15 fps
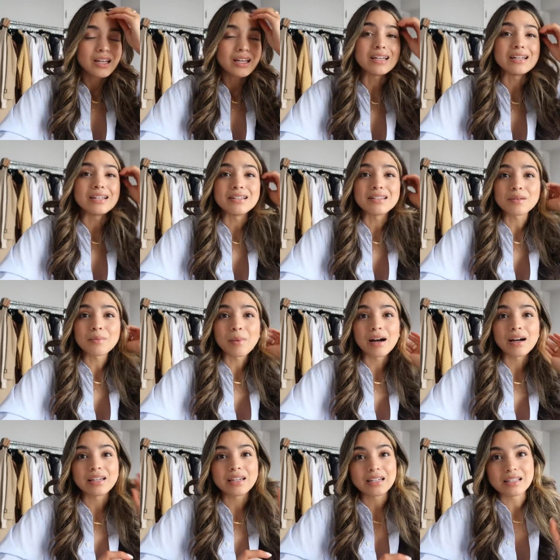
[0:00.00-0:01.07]
is
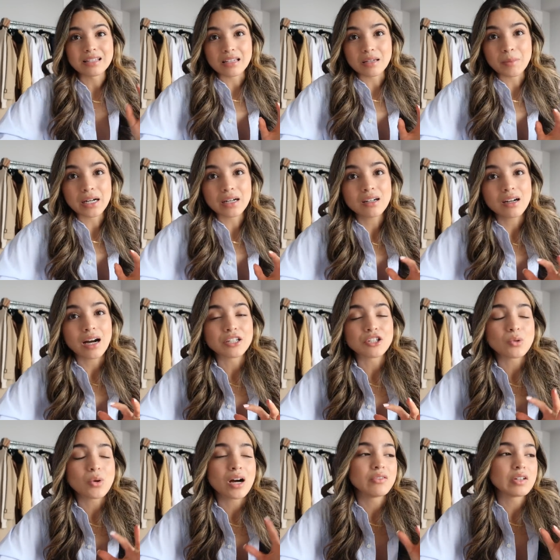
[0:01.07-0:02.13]
my eczema i
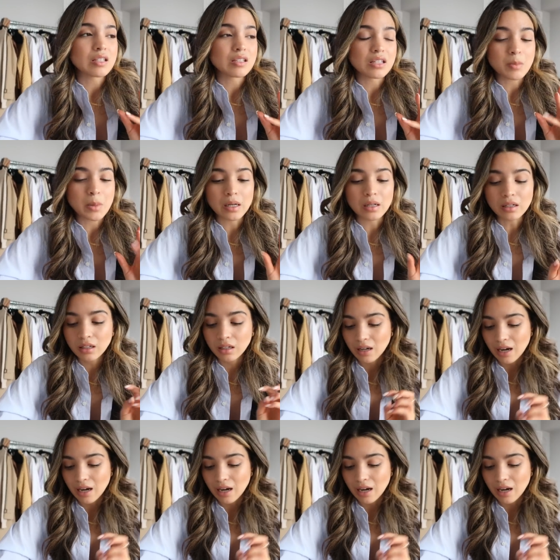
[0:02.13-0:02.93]
do have eczema